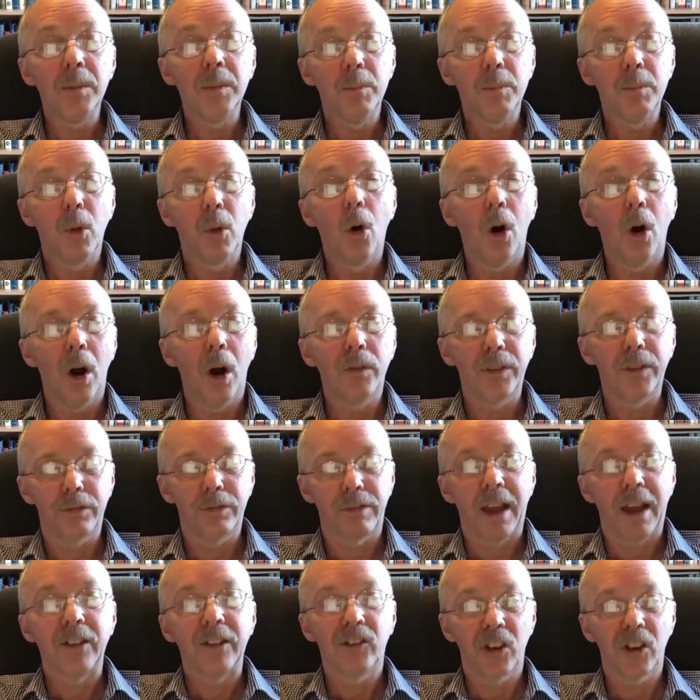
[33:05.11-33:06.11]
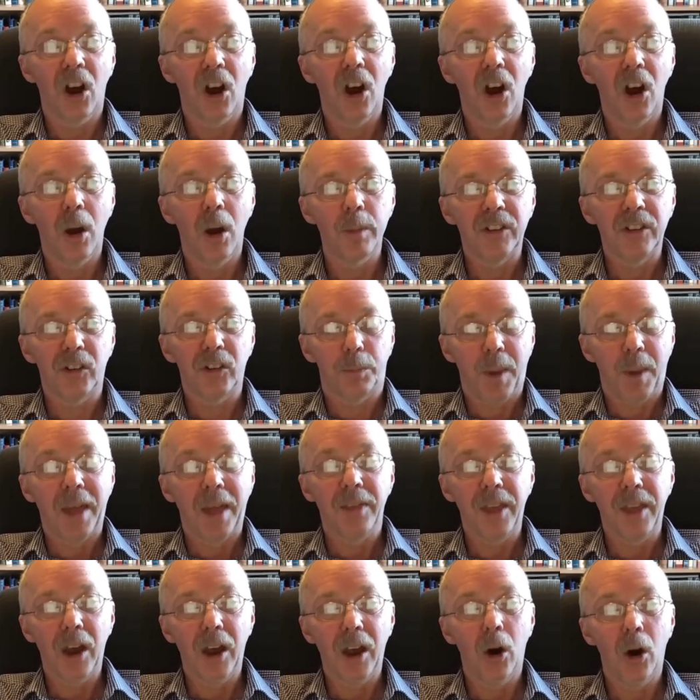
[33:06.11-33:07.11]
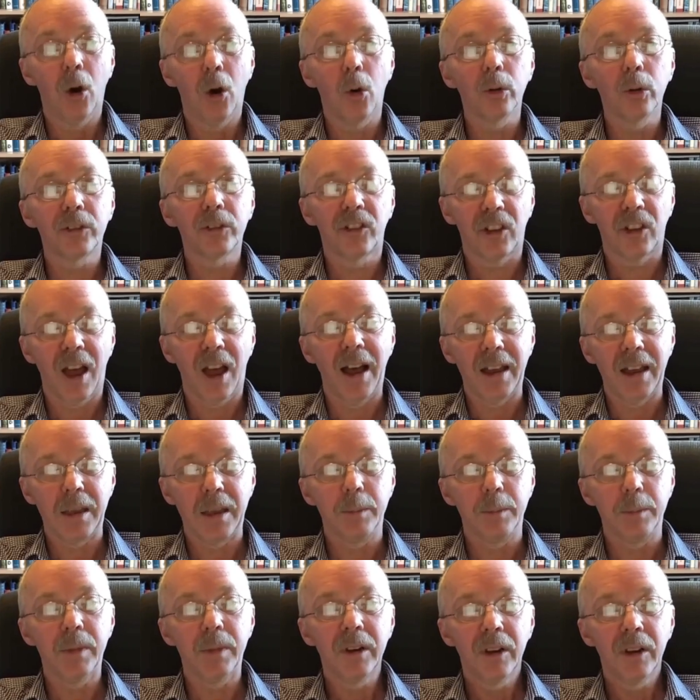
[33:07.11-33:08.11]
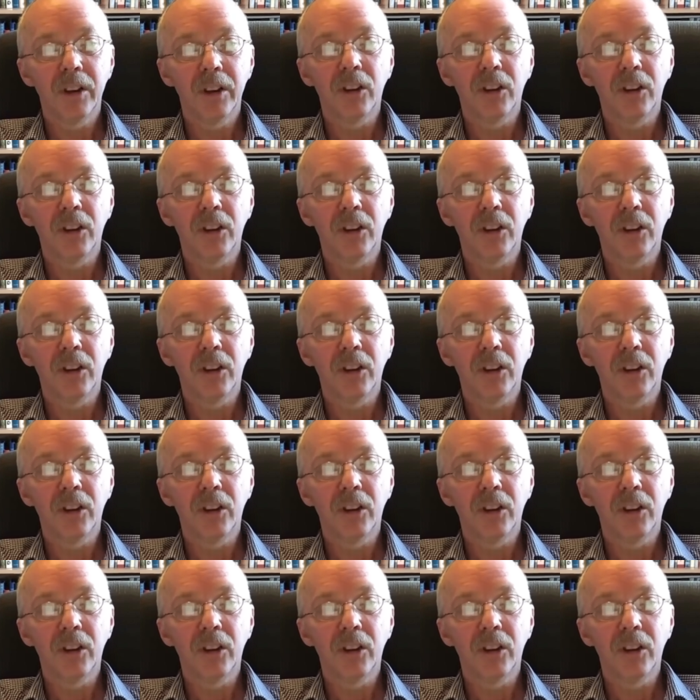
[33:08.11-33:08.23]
and more of the French army spent their whole time